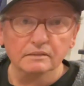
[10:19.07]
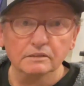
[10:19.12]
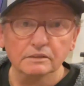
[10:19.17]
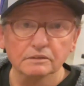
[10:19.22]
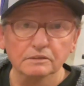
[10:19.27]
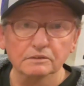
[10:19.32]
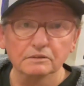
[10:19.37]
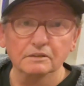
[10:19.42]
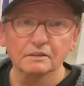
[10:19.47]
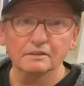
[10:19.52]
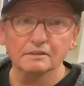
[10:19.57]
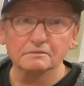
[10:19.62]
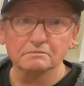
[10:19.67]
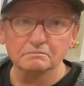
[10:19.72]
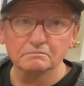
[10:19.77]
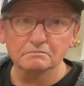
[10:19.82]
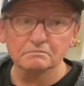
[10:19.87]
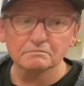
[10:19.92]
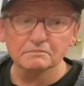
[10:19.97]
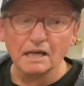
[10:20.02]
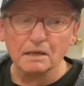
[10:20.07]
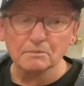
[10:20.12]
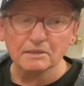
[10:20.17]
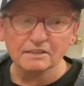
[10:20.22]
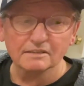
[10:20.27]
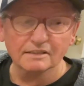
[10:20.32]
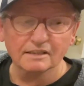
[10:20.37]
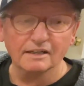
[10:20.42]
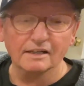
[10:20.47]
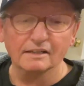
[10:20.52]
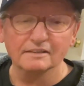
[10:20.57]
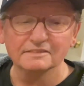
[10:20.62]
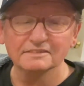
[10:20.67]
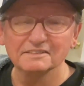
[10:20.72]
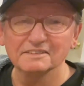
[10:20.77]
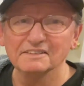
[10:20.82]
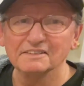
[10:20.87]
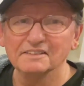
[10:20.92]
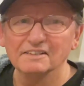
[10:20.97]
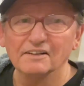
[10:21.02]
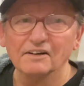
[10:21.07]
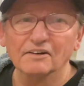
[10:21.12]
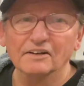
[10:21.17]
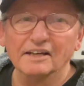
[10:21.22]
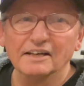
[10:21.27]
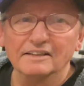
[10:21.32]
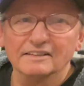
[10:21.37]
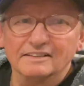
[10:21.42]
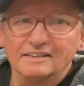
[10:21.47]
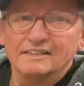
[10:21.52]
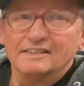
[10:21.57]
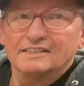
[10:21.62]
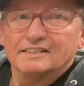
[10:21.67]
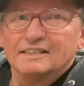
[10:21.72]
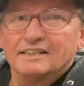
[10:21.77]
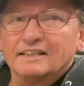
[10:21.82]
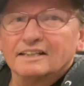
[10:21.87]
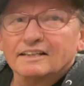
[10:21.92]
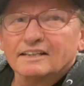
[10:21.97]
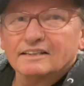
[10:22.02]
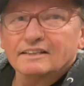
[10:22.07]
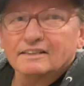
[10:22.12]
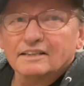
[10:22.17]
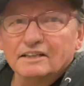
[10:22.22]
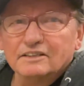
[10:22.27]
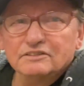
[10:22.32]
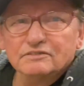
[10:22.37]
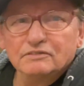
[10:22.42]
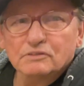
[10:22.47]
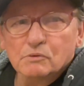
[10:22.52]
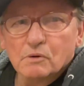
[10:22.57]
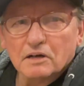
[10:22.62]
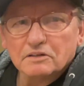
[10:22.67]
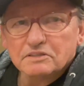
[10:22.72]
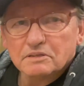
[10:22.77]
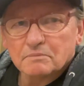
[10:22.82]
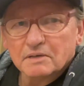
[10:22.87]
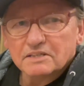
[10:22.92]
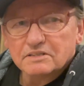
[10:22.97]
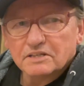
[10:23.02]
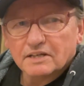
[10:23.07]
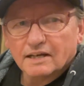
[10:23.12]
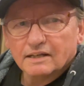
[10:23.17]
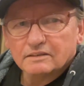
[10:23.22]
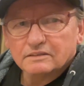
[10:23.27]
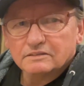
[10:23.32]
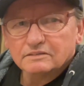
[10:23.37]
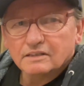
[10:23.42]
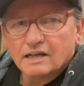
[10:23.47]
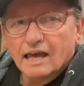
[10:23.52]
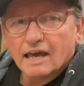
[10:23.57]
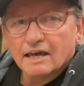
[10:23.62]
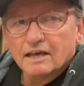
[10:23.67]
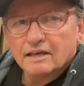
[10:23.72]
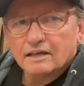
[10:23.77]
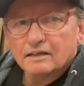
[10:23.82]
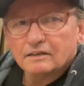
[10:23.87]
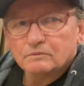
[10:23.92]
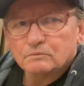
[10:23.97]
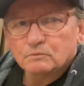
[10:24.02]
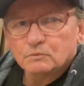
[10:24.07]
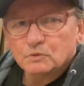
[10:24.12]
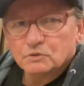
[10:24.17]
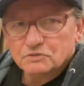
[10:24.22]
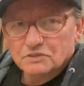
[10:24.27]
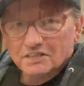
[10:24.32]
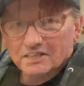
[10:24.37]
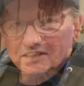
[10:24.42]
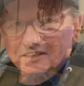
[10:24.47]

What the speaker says: too. How about that? Okay, thanks for watching my channel, and we'll see